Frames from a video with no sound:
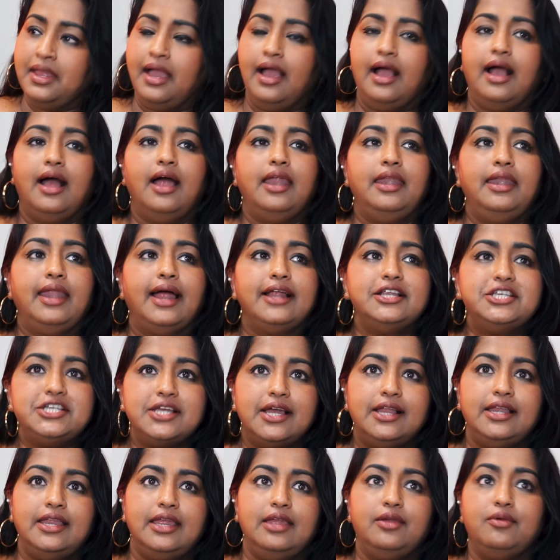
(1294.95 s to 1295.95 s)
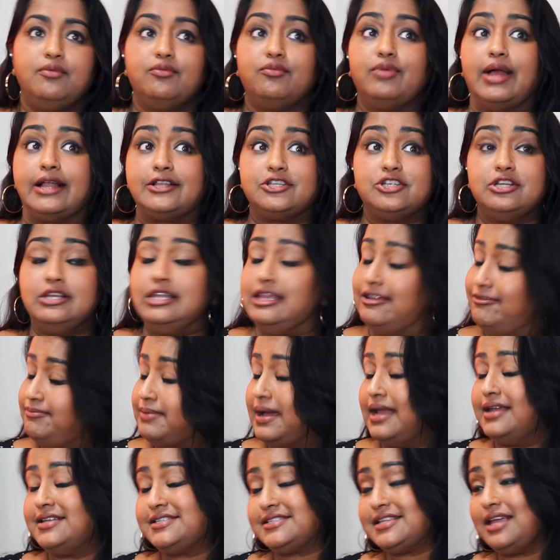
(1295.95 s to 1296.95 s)
And Naji Ali had to leave
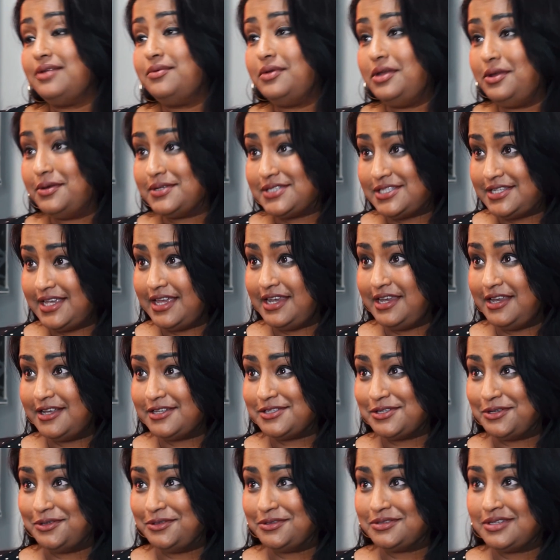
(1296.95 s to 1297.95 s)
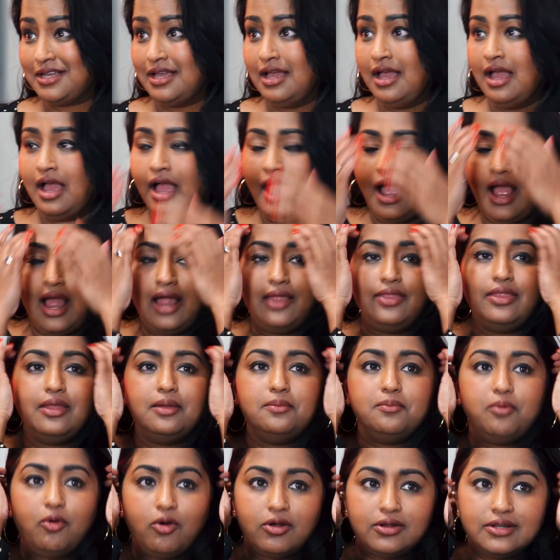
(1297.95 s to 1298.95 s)
Palestine when he was 10 years old. And the
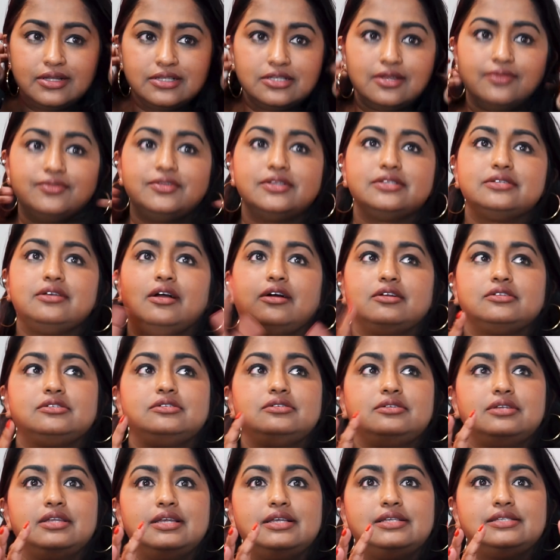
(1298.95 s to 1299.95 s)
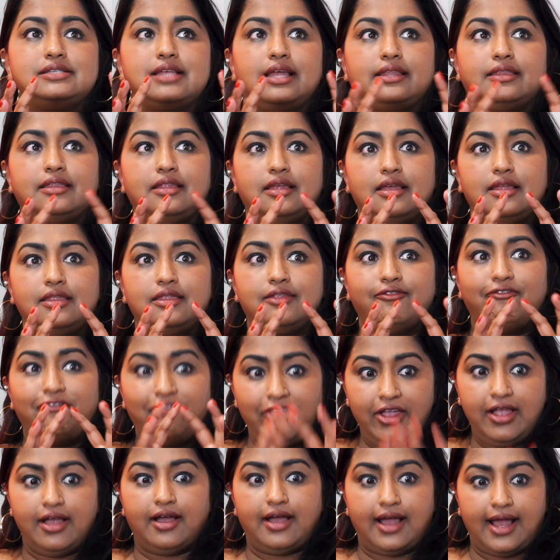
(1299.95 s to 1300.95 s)
importance of this cartoon is that the
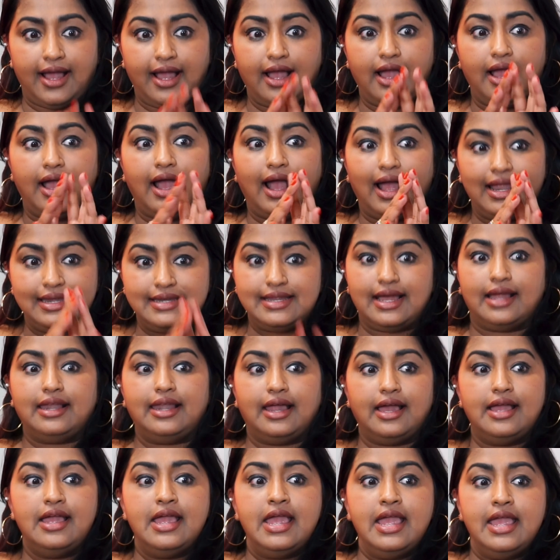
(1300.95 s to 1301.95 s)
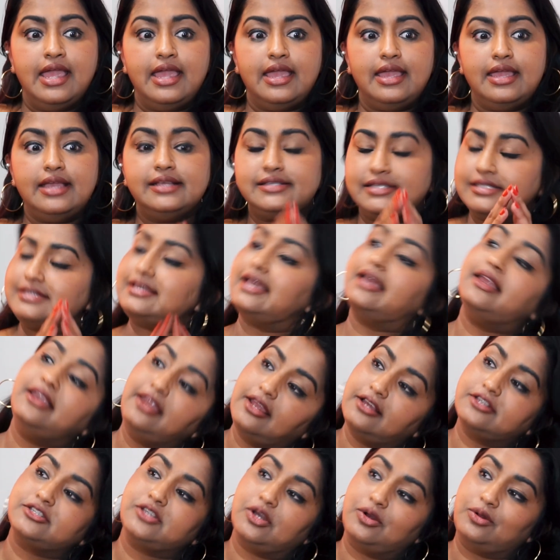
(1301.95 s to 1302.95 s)
figure Handala is 10
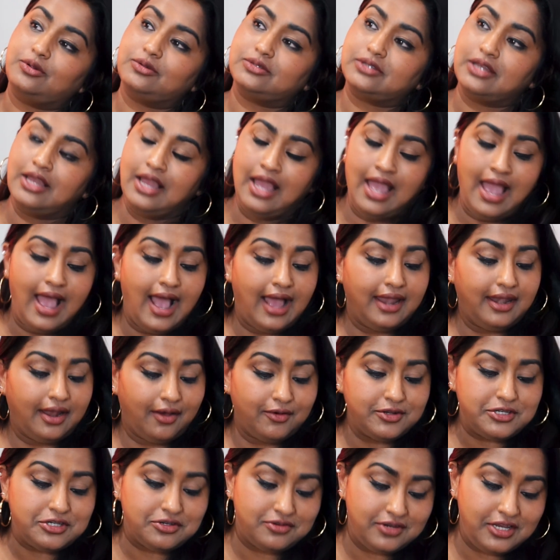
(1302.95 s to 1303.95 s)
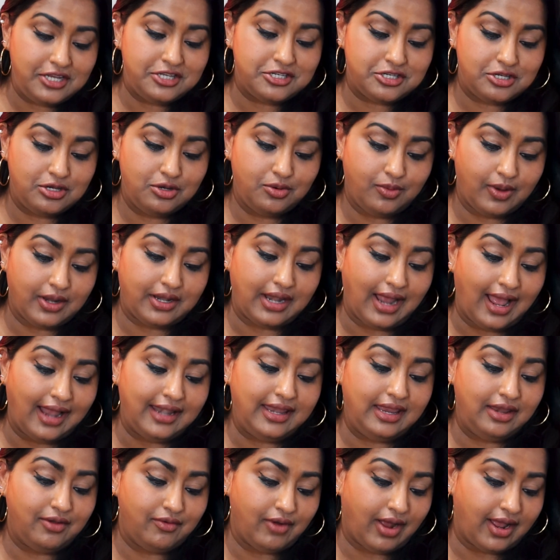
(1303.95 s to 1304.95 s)
years old. And I want to read to you what
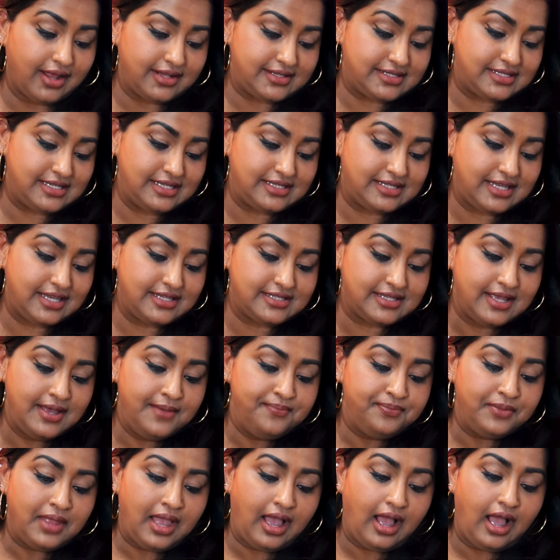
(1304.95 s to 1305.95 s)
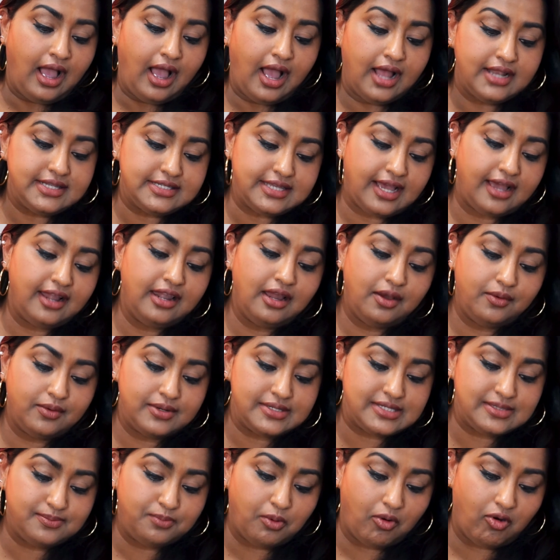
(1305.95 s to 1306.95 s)
Ali writes. He says, Handala
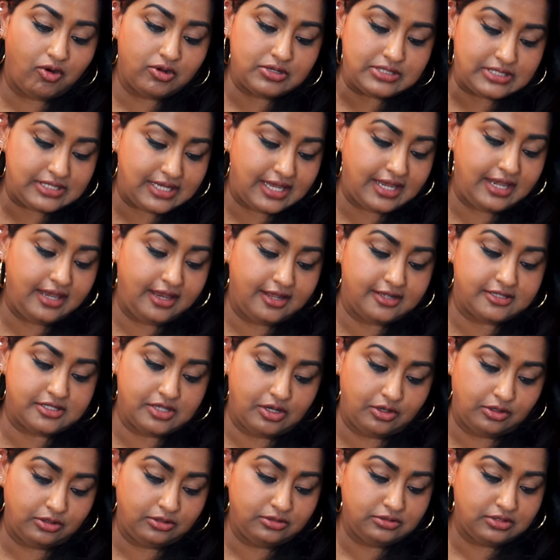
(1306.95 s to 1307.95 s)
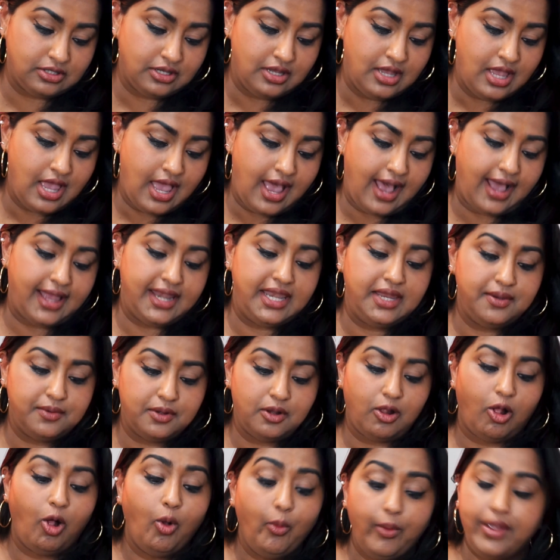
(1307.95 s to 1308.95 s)
was born 10 years old, and he
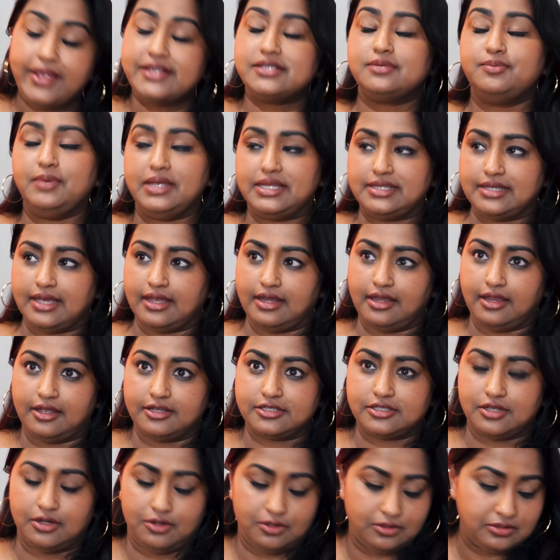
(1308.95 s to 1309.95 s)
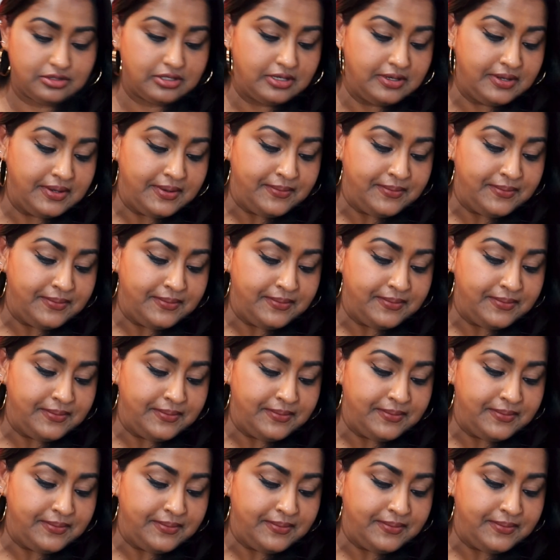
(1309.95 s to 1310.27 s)
will always be 10 years old.